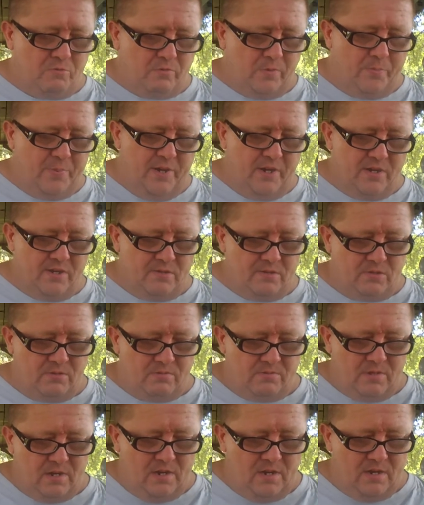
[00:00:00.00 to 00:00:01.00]
repeater's
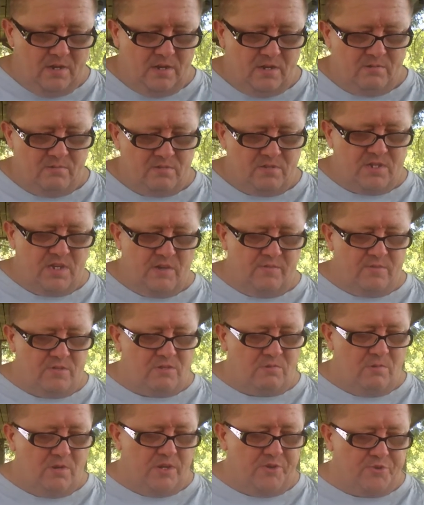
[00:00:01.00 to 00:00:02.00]
receiver
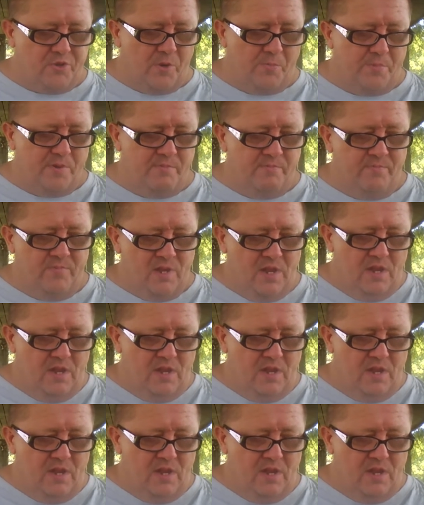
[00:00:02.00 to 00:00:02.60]
squelch open,